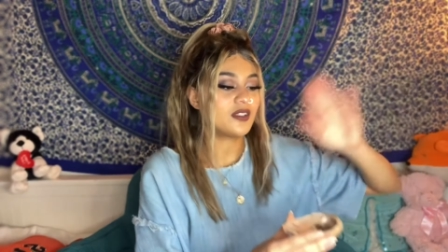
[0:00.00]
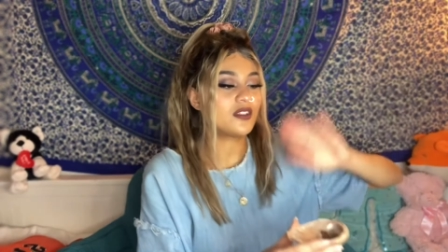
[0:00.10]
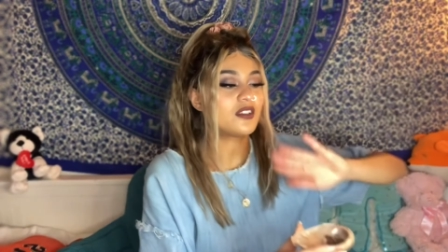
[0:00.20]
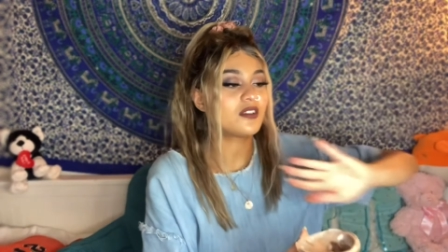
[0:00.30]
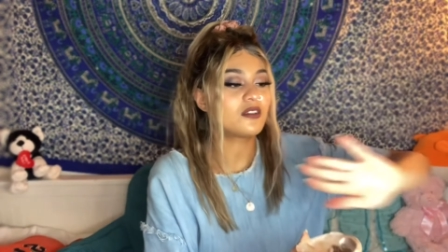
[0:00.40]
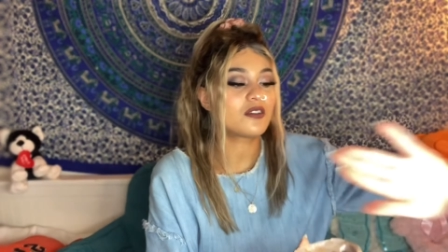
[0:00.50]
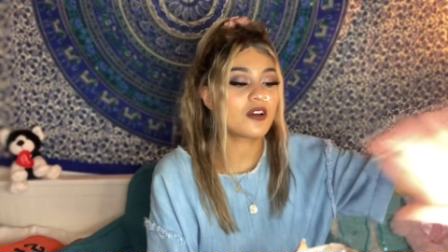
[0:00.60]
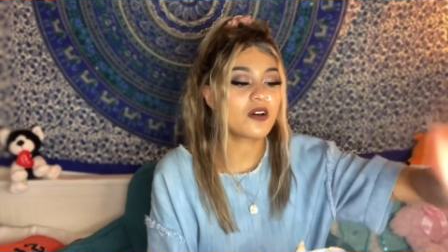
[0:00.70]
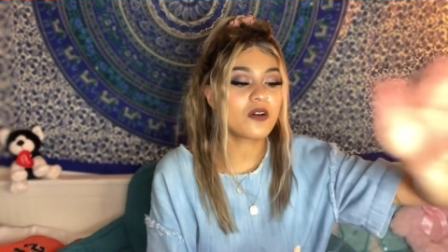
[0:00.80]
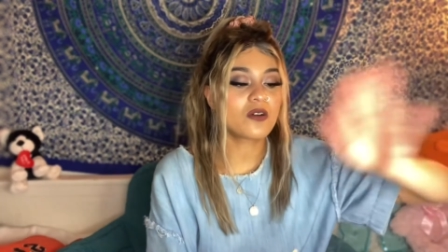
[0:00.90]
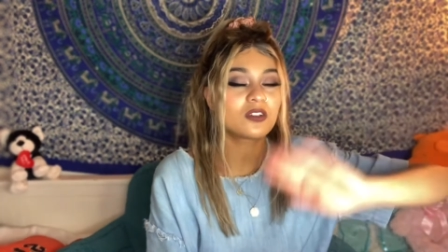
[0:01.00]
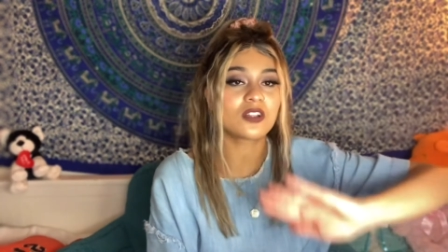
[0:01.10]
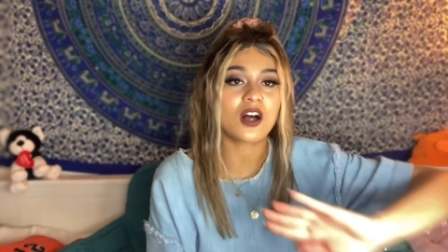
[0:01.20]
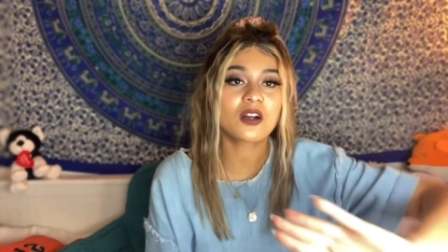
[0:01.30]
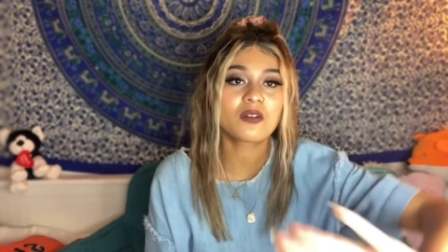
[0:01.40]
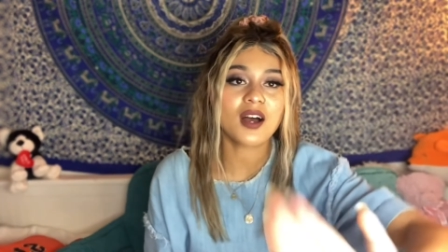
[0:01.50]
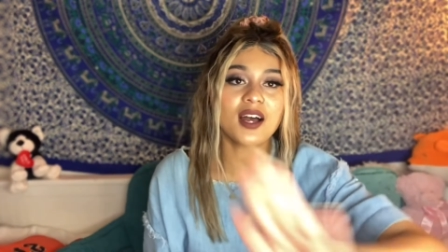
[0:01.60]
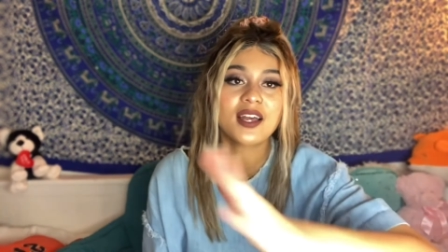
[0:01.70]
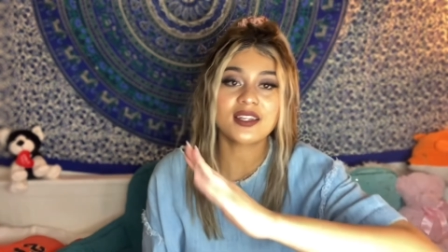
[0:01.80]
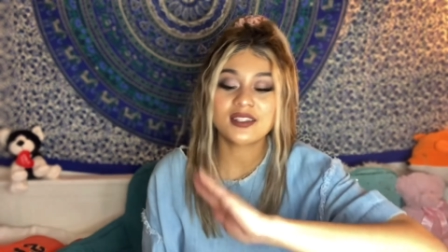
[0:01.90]
to go
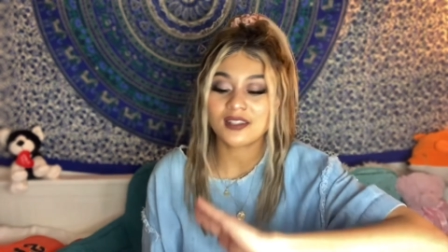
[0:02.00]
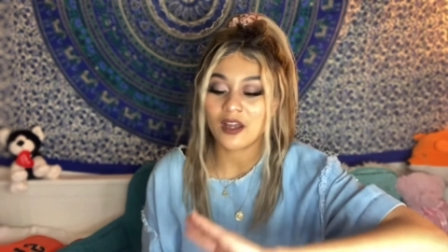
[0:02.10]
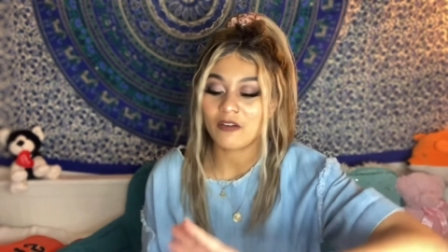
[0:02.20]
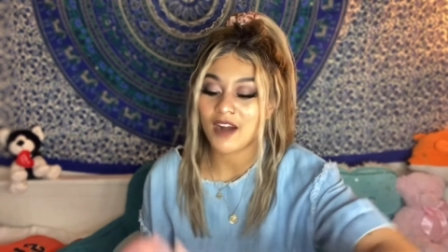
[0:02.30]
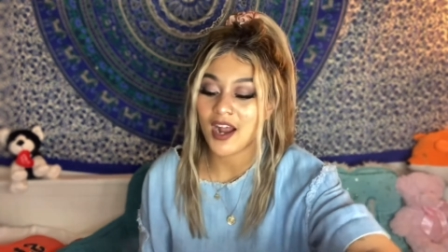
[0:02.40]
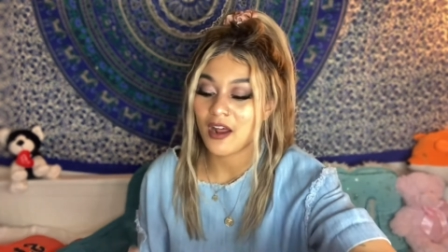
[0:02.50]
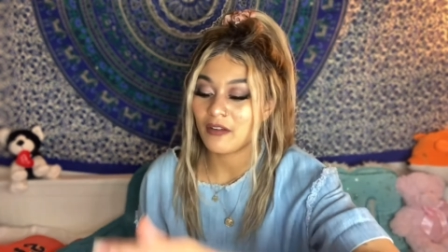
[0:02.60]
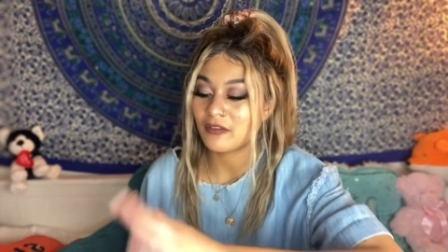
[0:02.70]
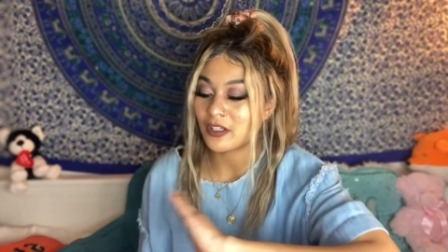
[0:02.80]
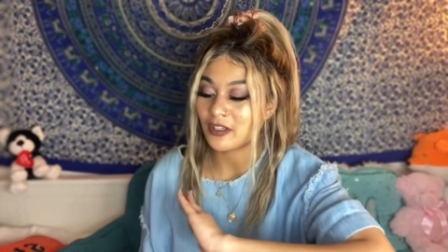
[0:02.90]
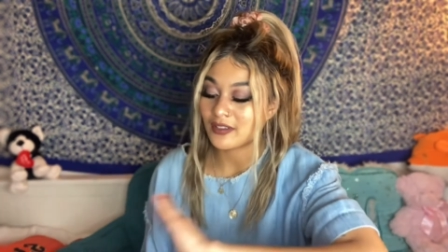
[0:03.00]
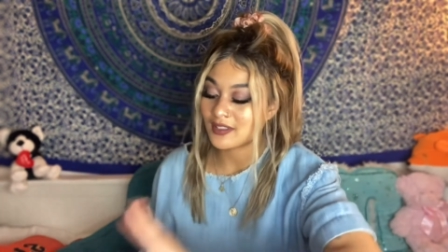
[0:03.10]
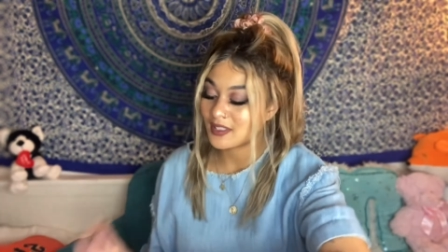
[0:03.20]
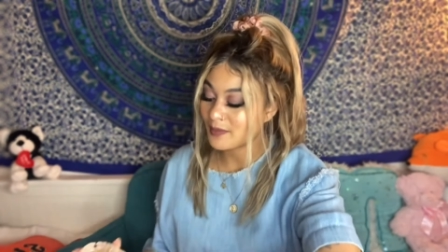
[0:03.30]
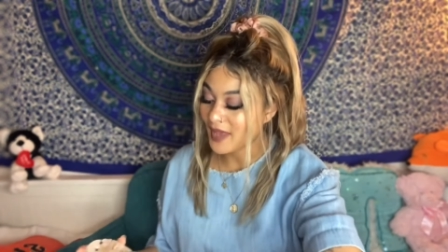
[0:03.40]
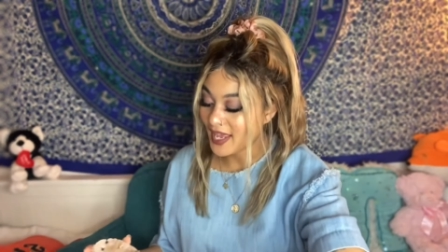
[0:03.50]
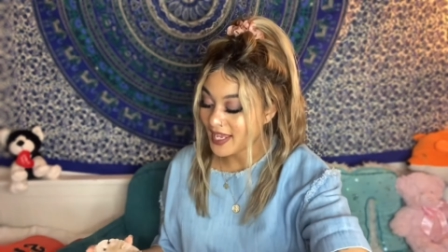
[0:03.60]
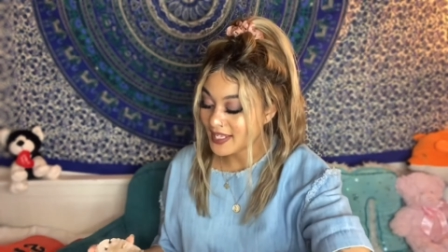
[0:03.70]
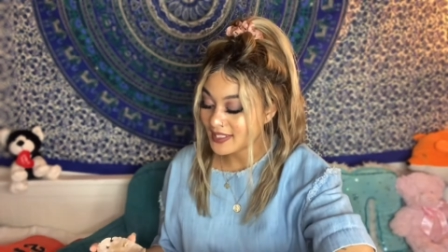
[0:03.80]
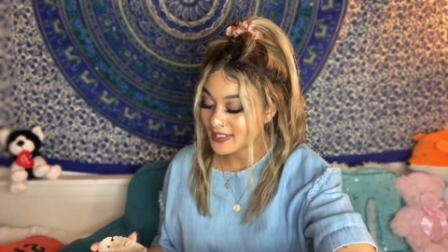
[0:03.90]
clockwise around your
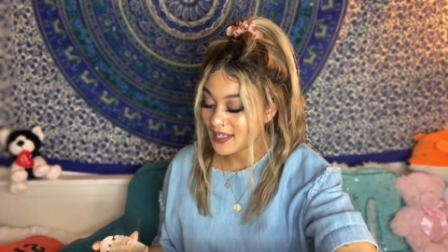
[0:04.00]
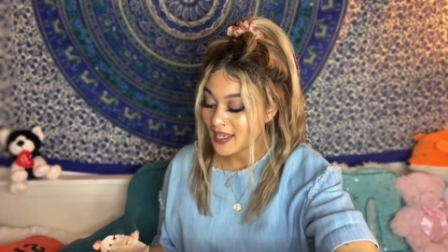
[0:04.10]
space